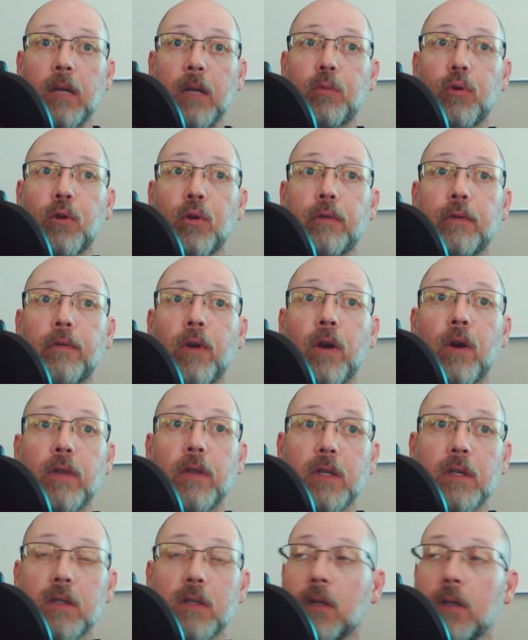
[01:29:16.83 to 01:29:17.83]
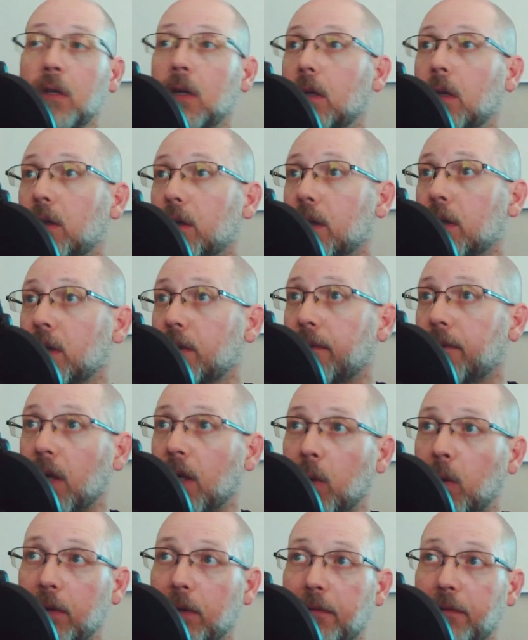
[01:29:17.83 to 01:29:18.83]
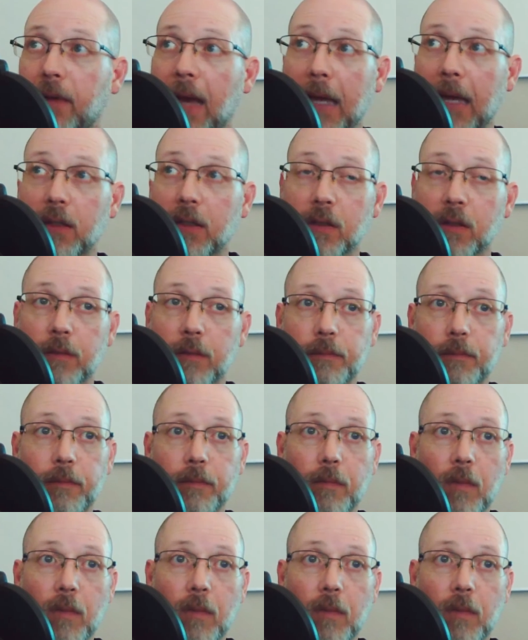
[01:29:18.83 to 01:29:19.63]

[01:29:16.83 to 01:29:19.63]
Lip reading: In proof of all this, look at the following facts.